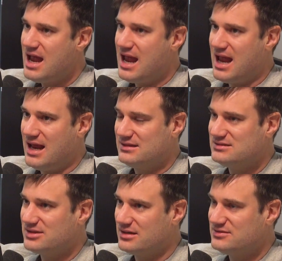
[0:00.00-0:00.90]
and
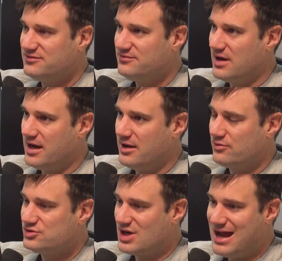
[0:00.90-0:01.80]
starts uh,
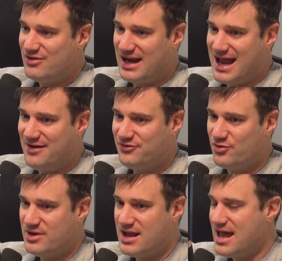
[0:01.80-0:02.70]
driving
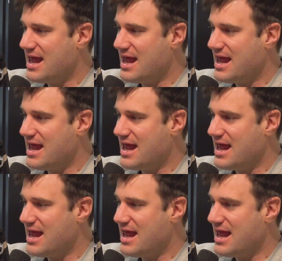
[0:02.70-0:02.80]
after me.